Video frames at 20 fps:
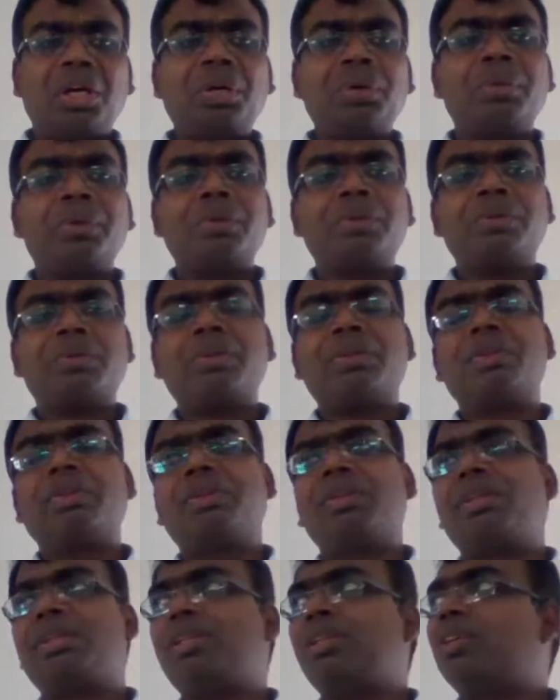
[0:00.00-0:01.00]

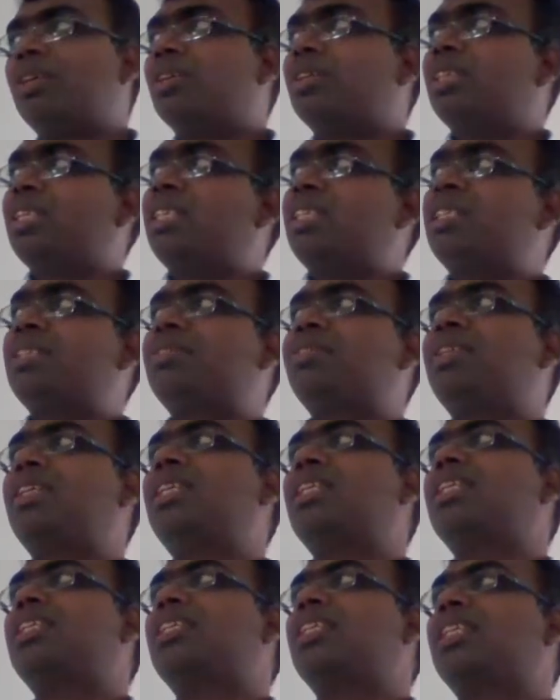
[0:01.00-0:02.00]
Now these
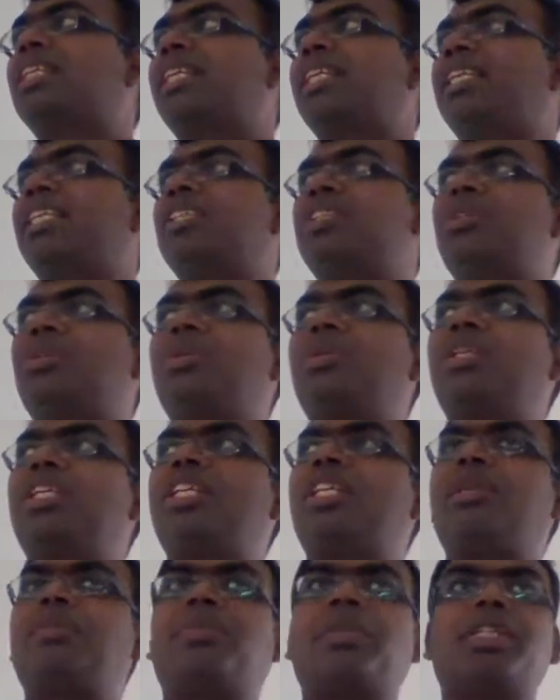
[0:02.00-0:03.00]
filters are getting
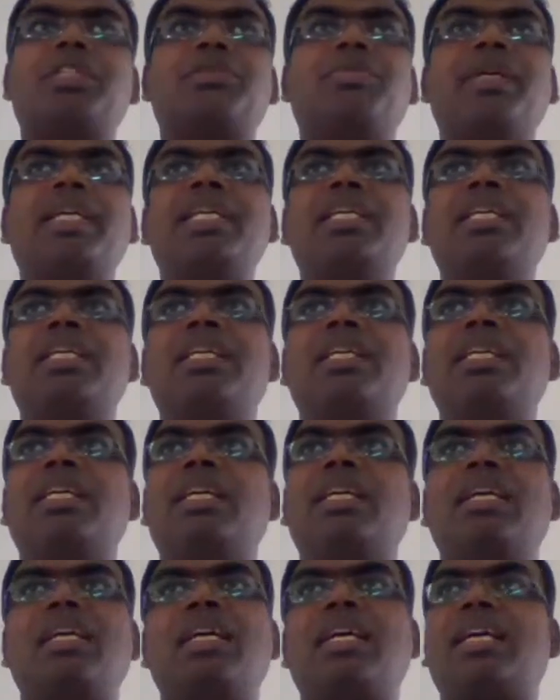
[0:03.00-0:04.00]
slowly replaced by
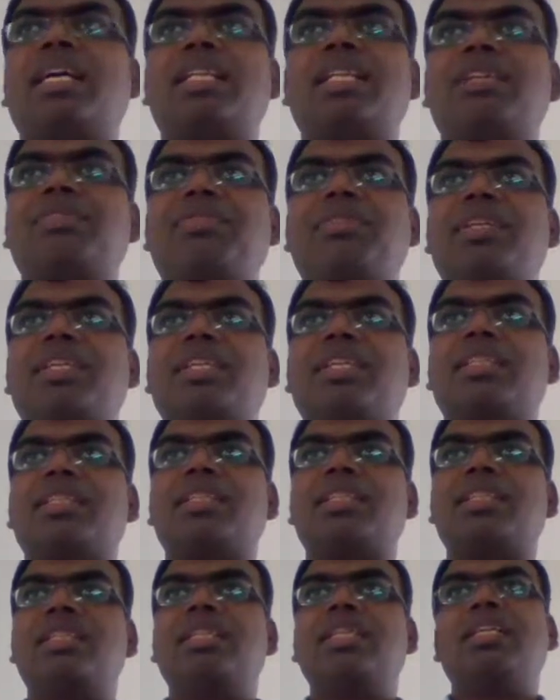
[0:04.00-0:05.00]
other
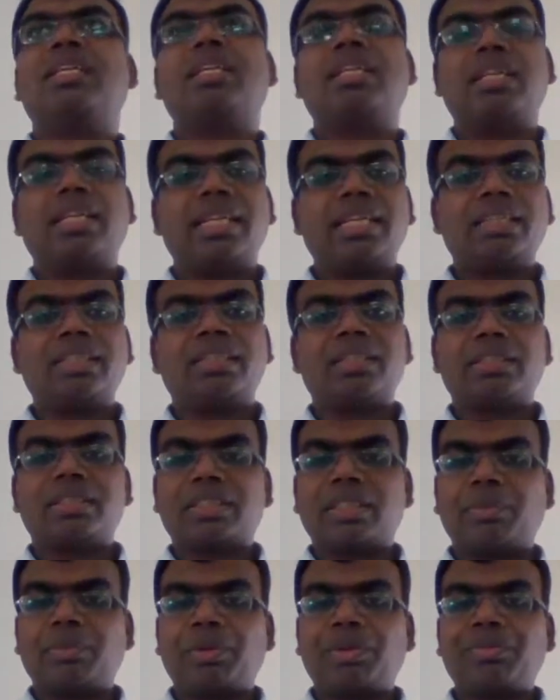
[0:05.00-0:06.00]
filters,
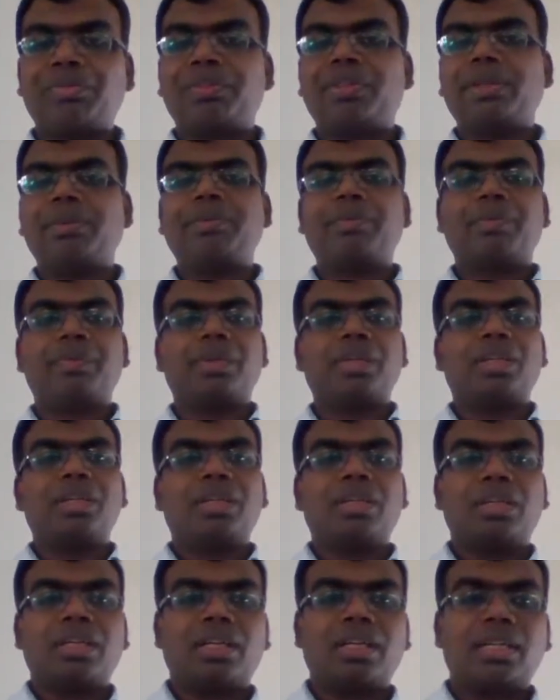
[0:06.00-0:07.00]
and some of them
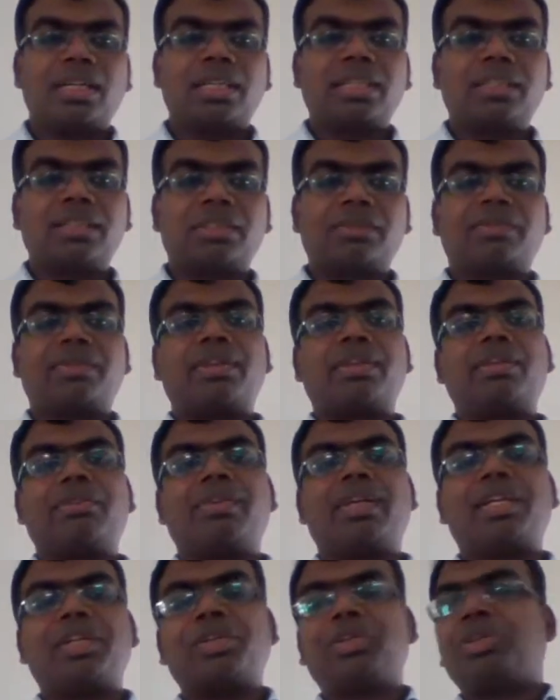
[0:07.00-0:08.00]
are this
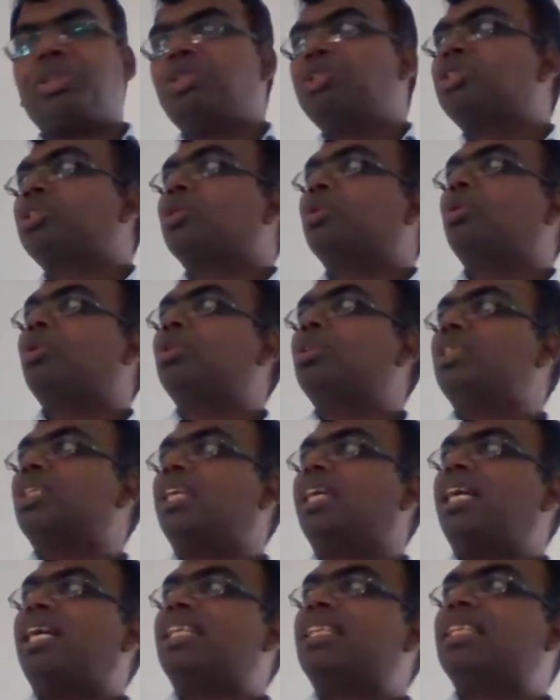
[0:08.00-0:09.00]
where you use
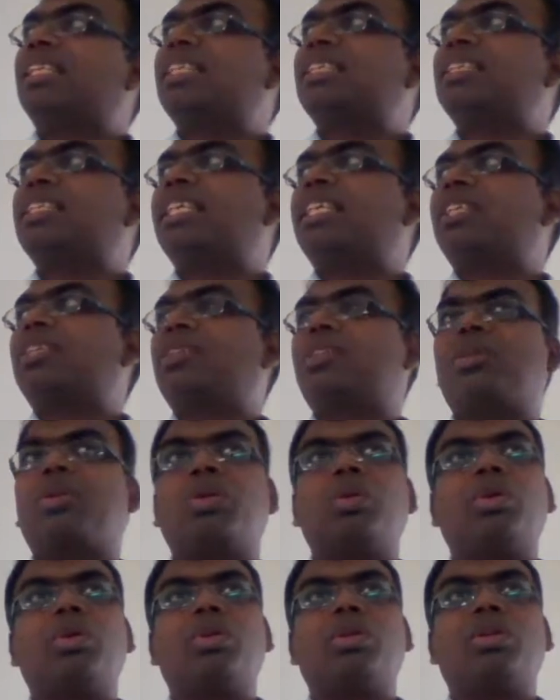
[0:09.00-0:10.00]
coarse anthracite
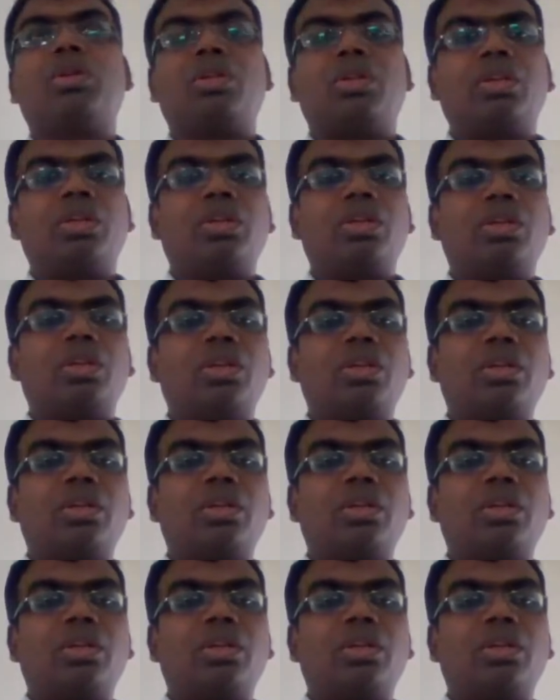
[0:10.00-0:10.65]
coal.